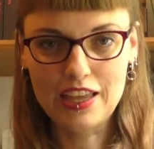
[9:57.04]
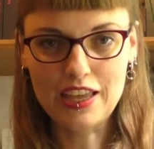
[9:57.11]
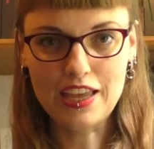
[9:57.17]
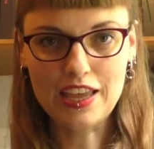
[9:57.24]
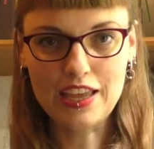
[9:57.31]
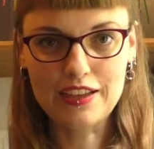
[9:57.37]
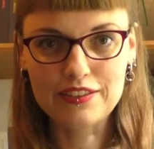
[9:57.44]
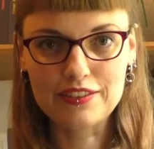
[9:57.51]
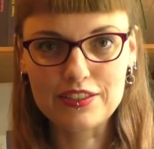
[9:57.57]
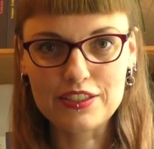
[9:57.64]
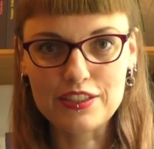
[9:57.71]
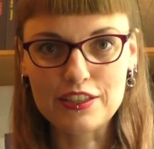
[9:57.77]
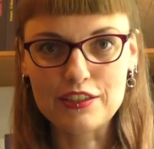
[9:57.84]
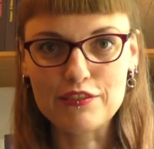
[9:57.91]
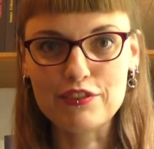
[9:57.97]
and
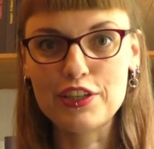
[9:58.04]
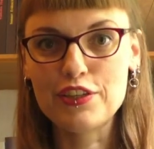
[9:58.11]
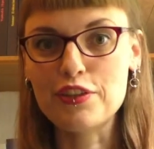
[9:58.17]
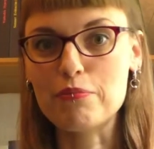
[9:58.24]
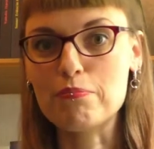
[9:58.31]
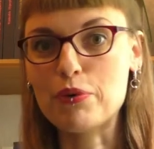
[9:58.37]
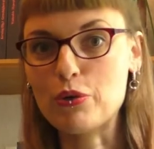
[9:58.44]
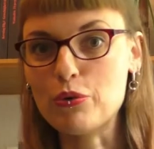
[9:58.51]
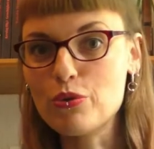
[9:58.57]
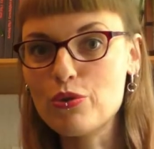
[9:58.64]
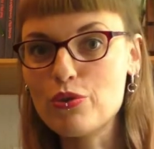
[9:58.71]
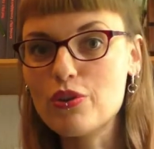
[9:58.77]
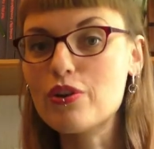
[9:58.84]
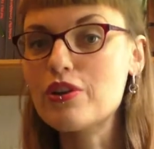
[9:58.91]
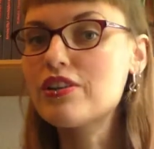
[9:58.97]
if either both
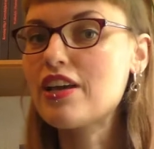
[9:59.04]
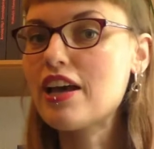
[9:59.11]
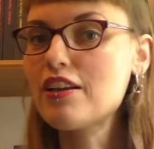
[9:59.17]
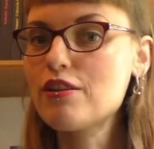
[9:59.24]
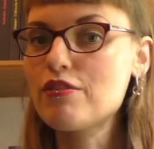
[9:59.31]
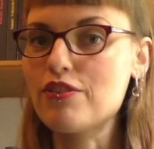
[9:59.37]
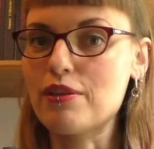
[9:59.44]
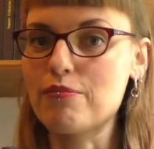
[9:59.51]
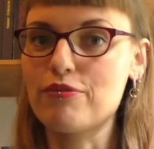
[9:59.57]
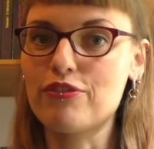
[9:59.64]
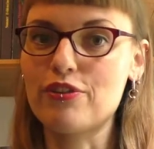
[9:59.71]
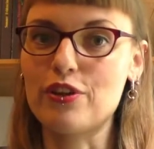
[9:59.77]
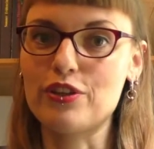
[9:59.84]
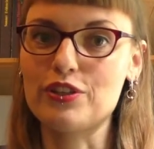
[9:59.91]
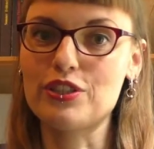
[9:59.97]
or none of them
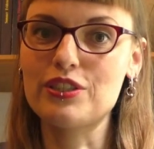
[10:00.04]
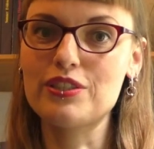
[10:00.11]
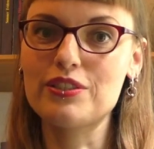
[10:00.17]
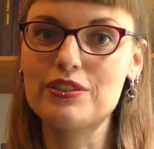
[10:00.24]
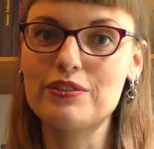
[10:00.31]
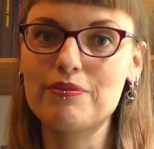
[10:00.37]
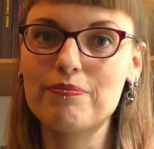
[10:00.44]
flirted,